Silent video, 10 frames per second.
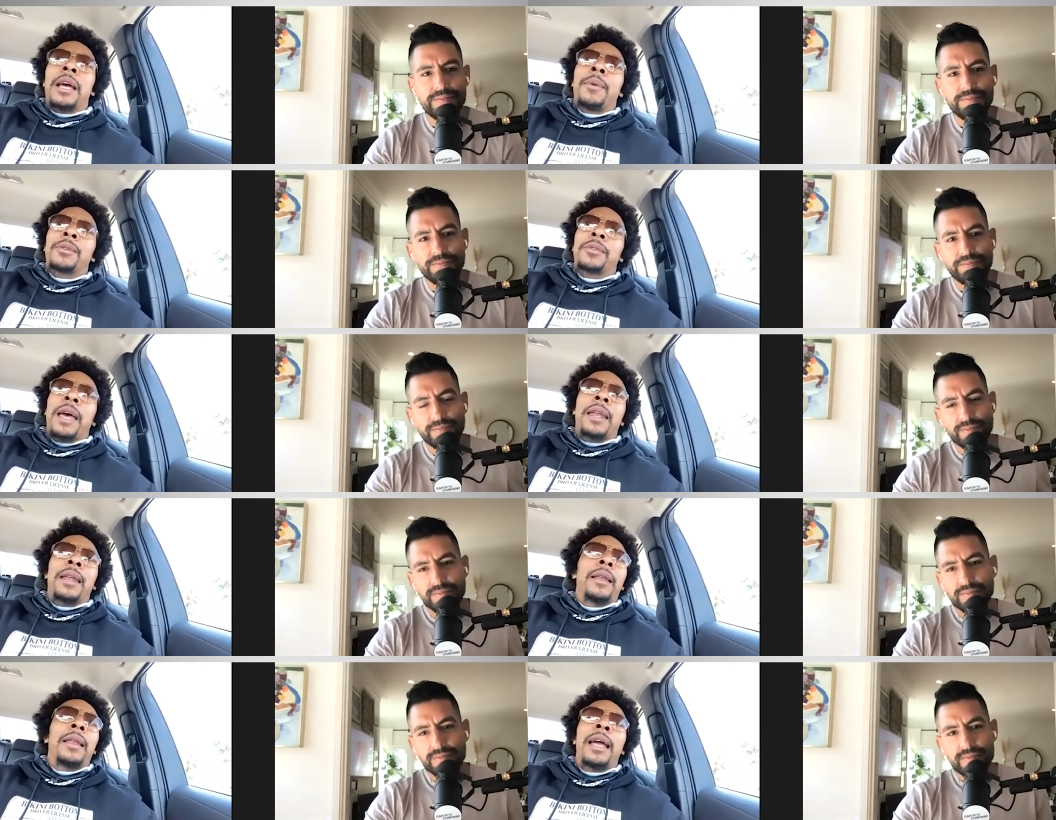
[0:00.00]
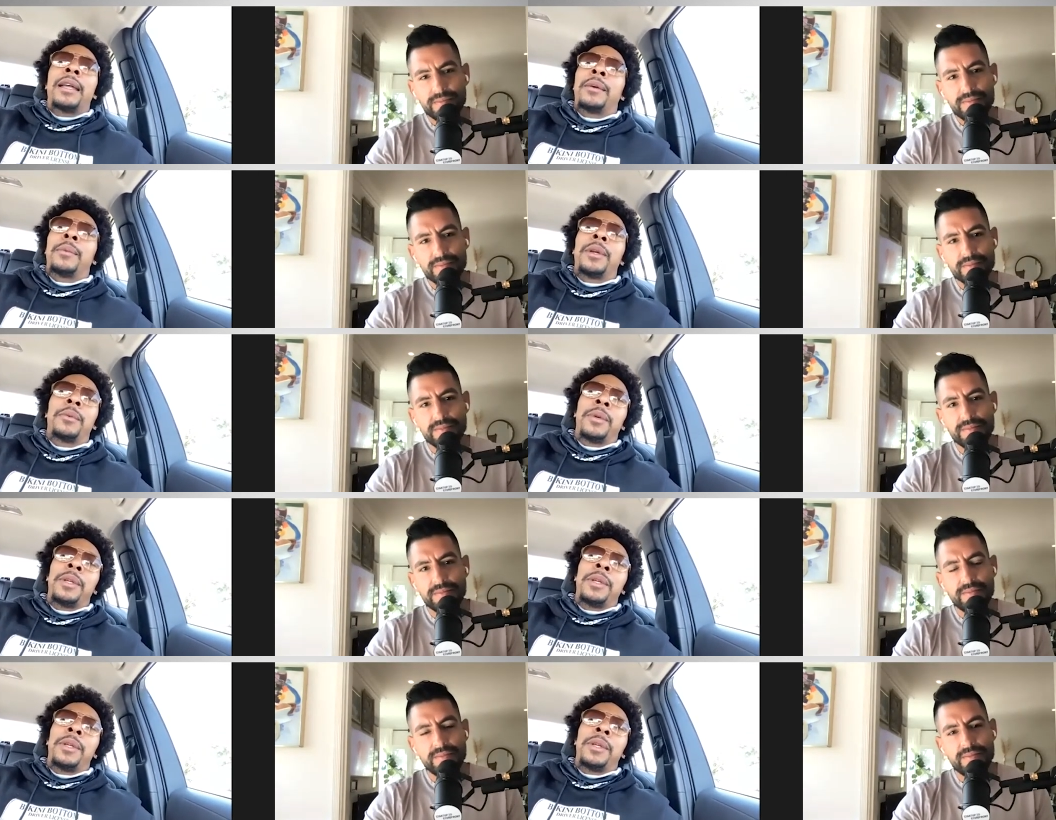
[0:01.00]
Speaker 1: most of that in LA. Then we
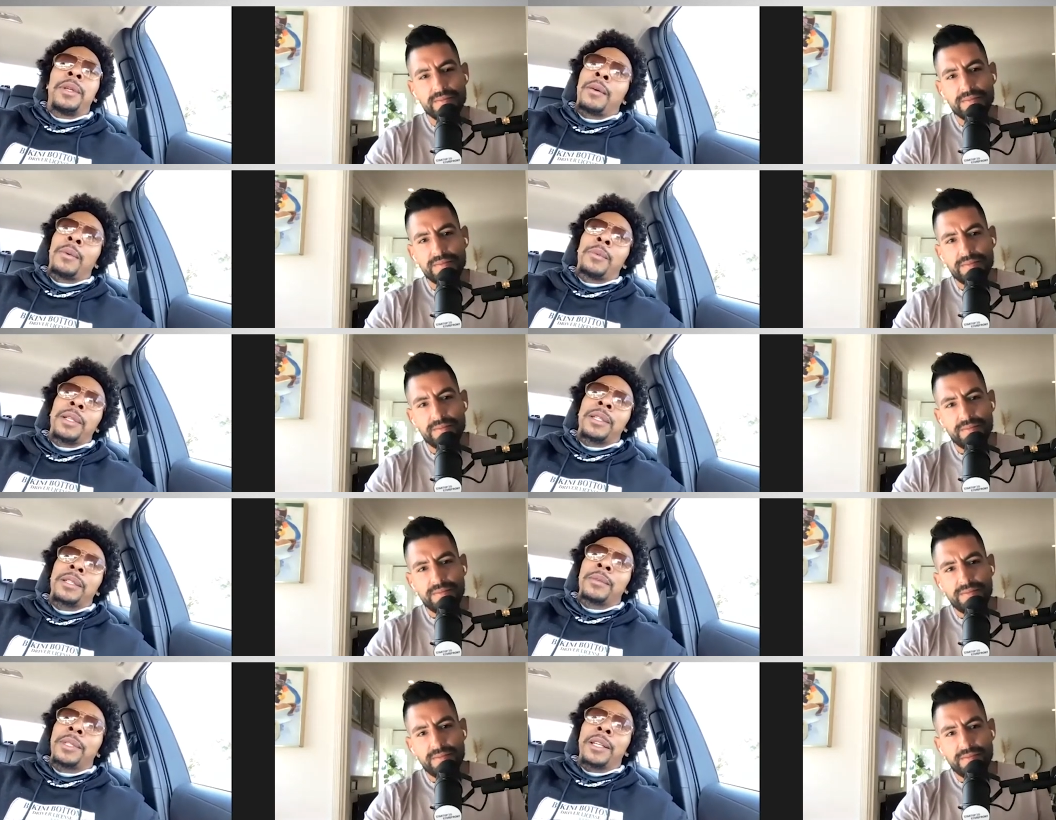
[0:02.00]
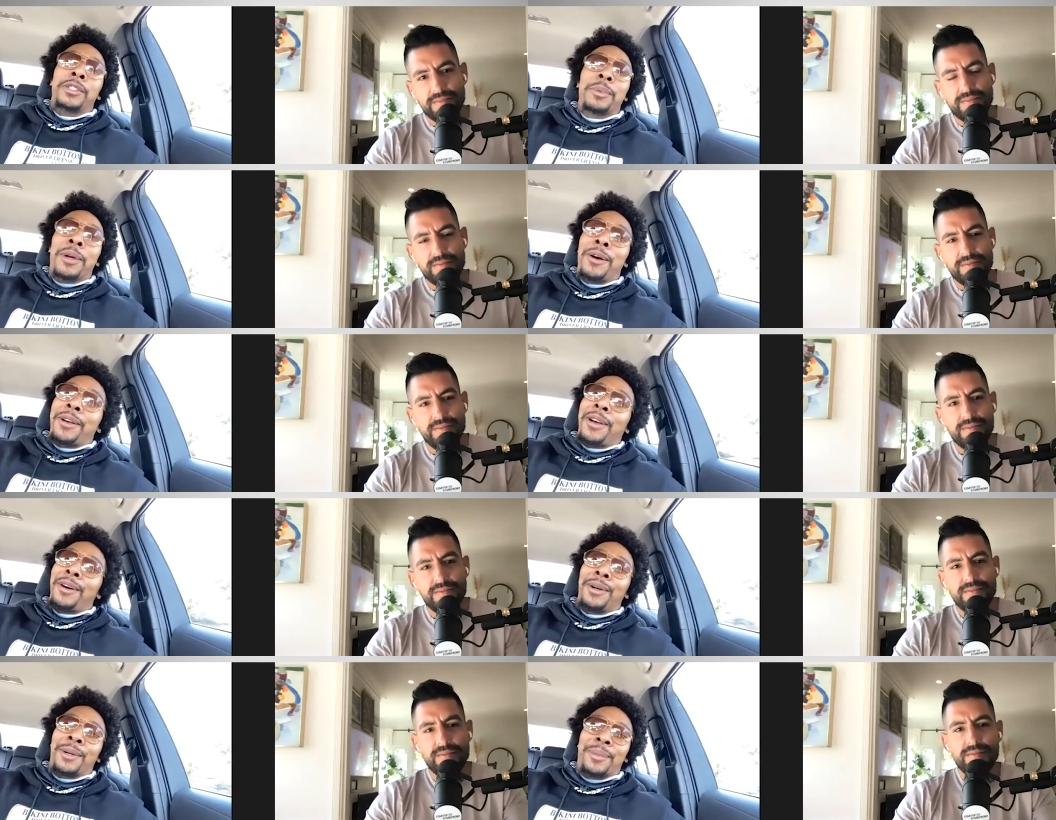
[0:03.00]
we took uh we went to we took a trip to Hong
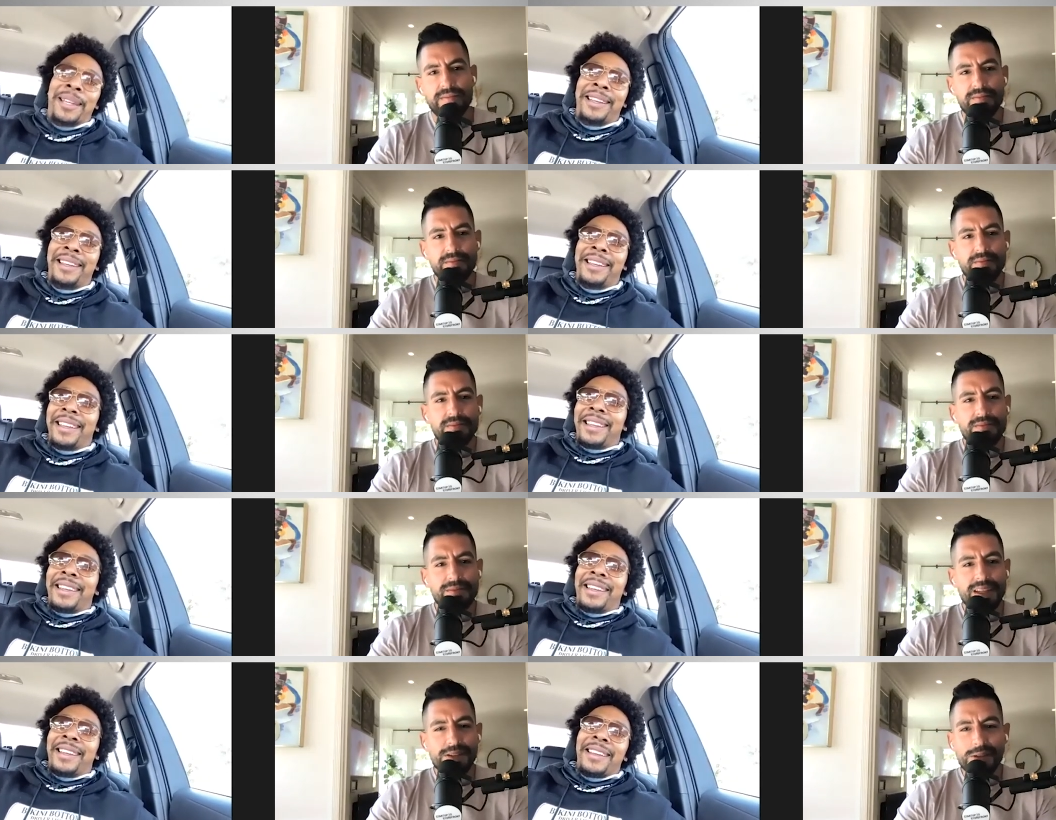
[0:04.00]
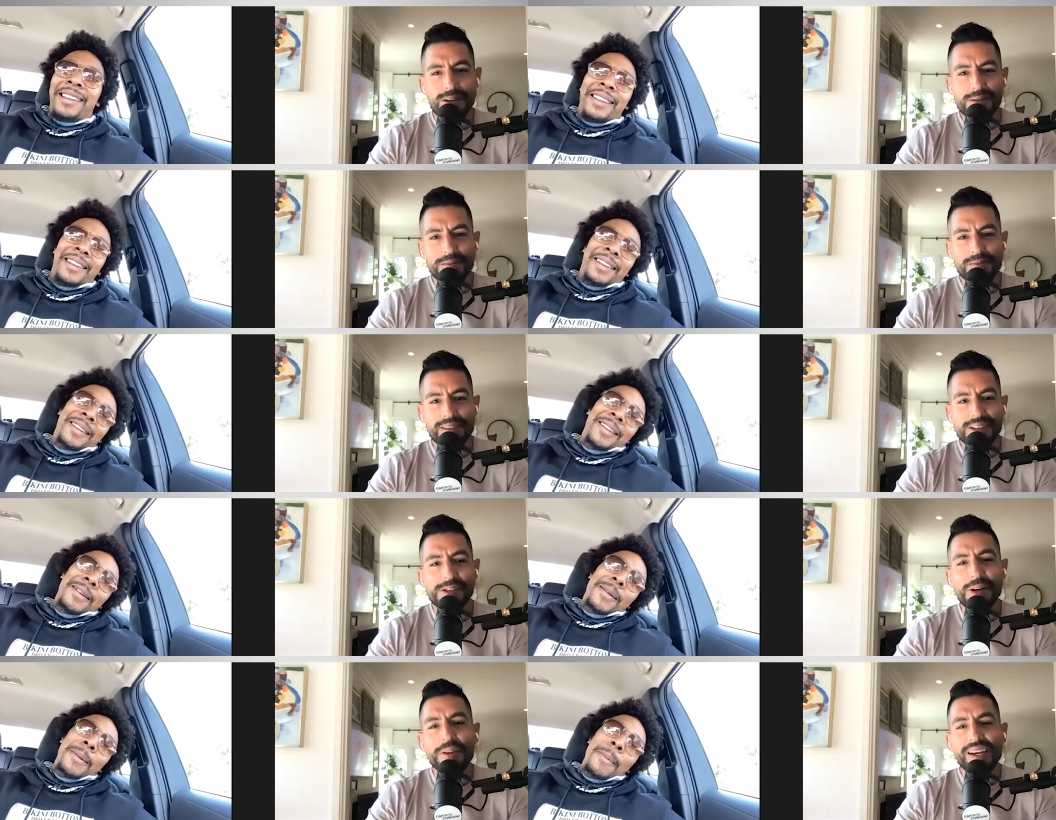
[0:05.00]
Kong, man.
Speaker 2: That's awesome. I
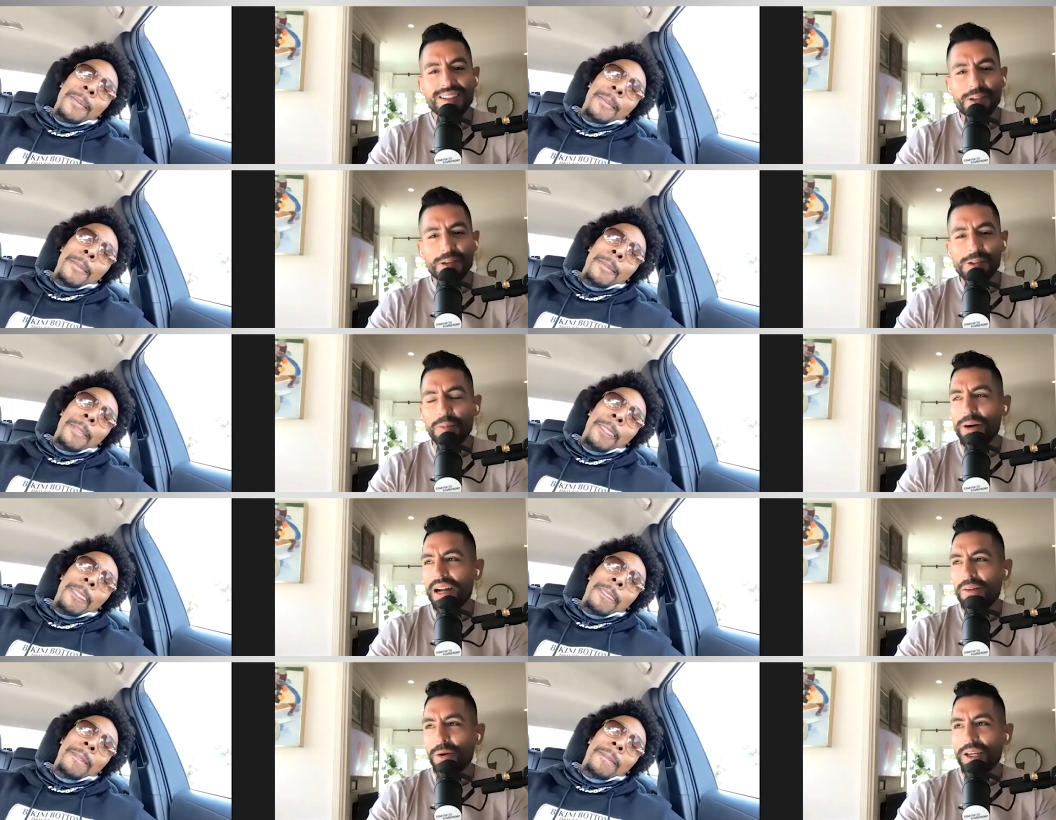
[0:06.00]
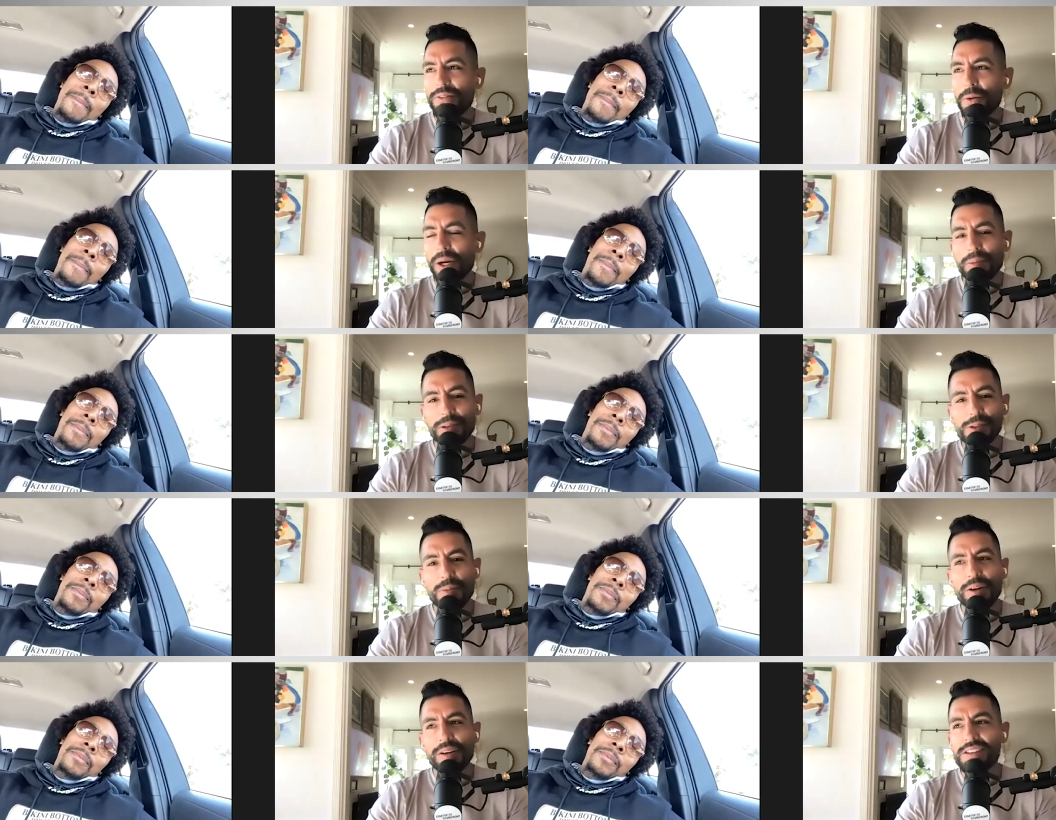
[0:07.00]
saw that. So there's a part I won't give it away, but there's
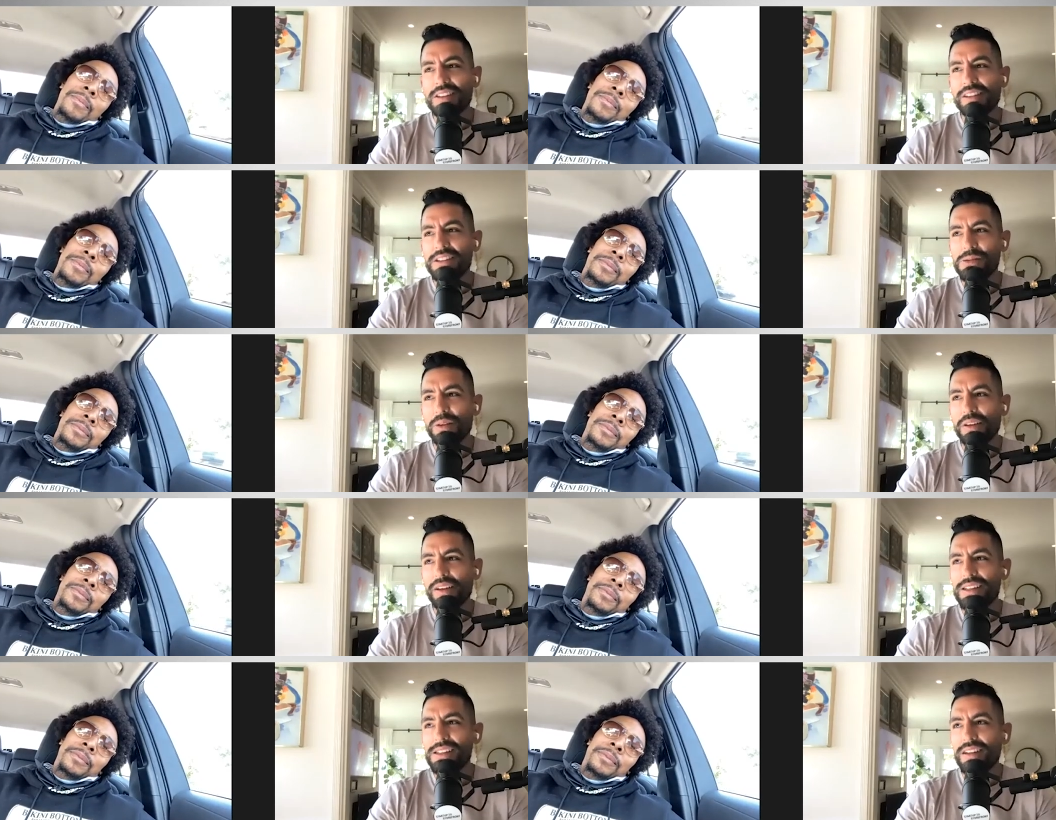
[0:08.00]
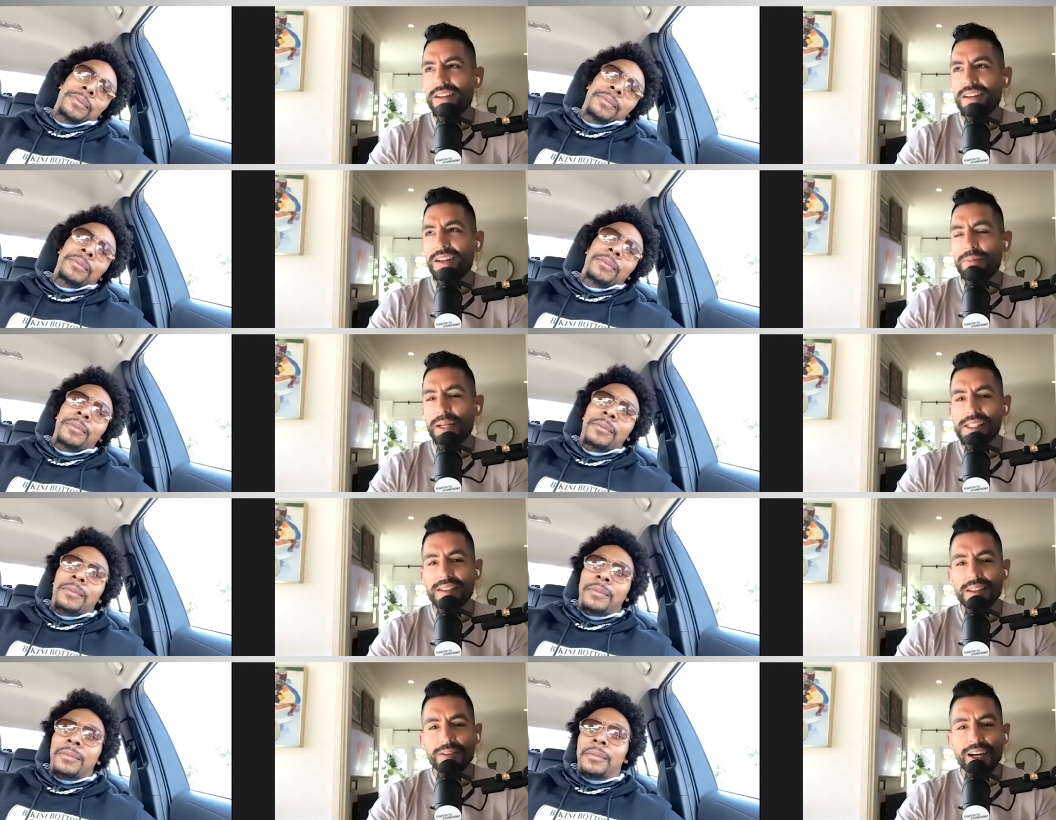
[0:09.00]
a part of the series where you guys are uh,
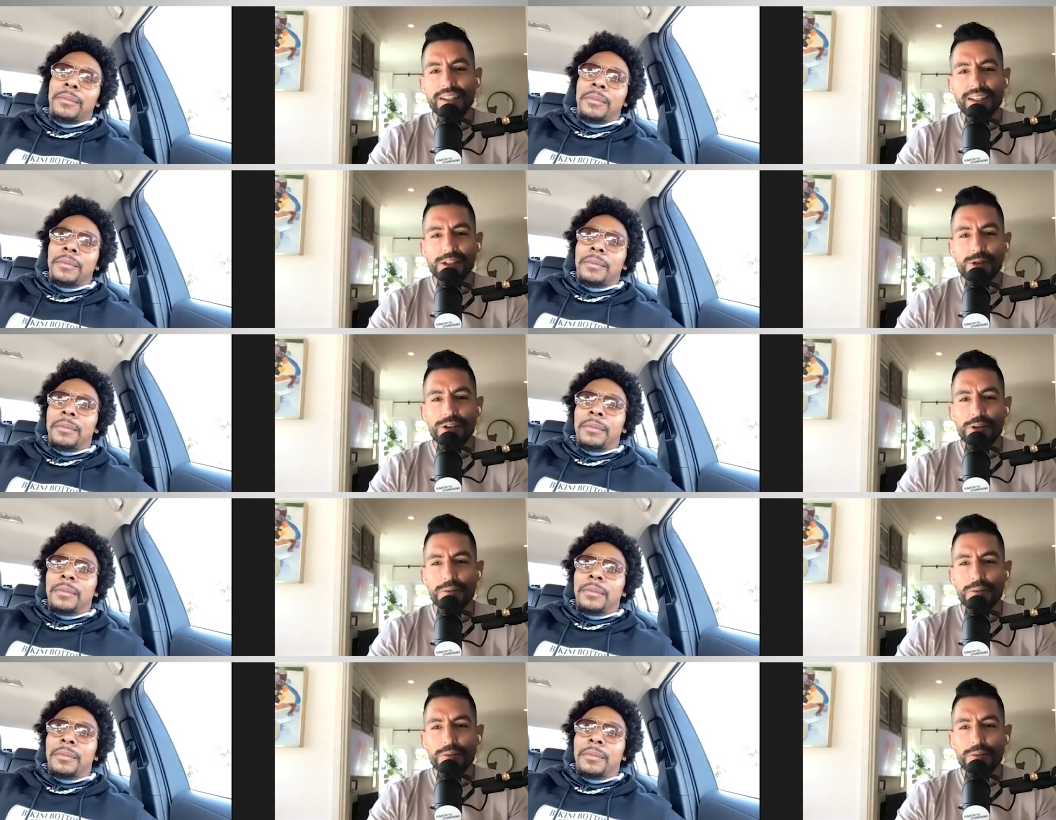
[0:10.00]
basically you find like a treasure